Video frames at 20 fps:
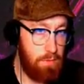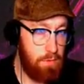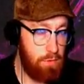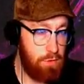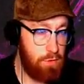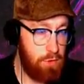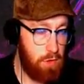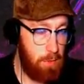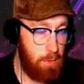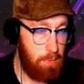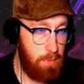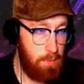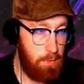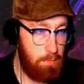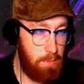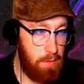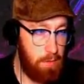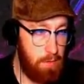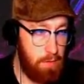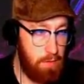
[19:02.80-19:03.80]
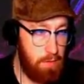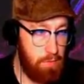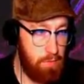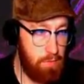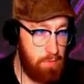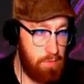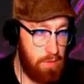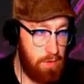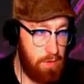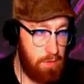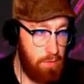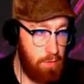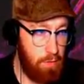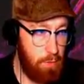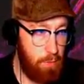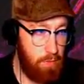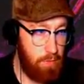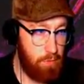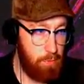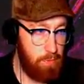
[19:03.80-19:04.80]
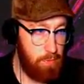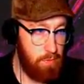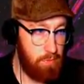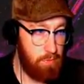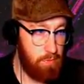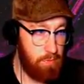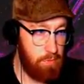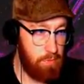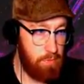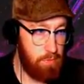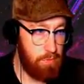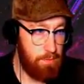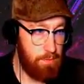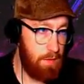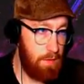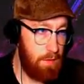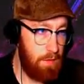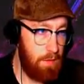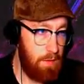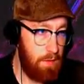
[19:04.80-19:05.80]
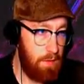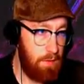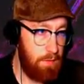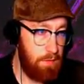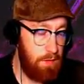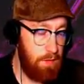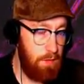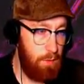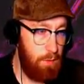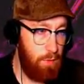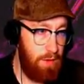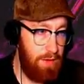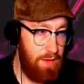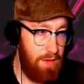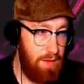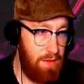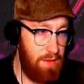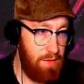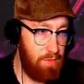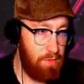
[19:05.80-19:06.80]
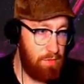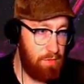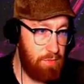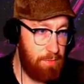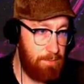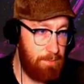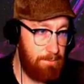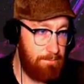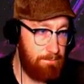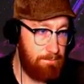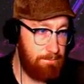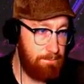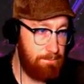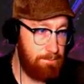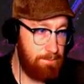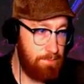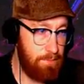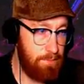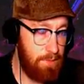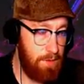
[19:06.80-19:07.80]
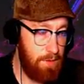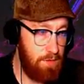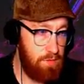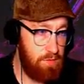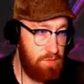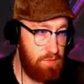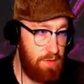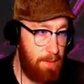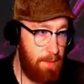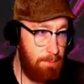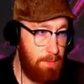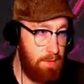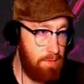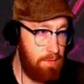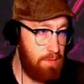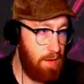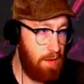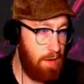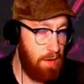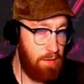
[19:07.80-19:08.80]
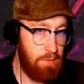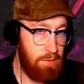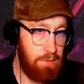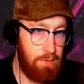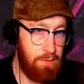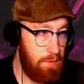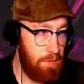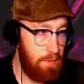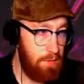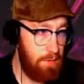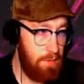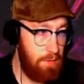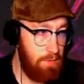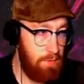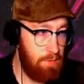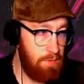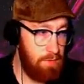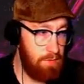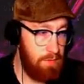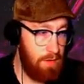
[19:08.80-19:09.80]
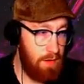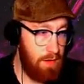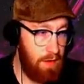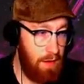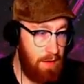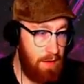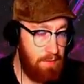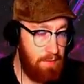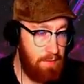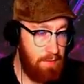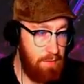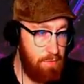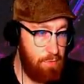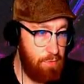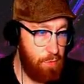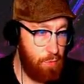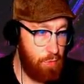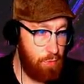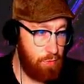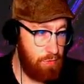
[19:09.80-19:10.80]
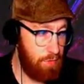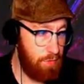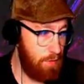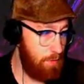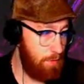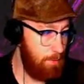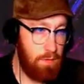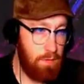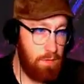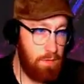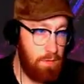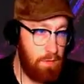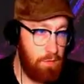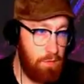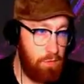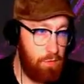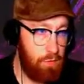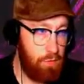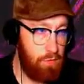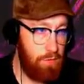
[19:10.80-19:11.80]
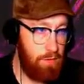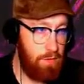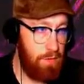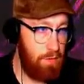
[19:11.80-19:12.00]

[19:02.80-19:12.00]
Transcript: chopping up bodies like nobody's business. You know what he is? He's a deadbeat dad. He's neglecting his daughter. She's sitting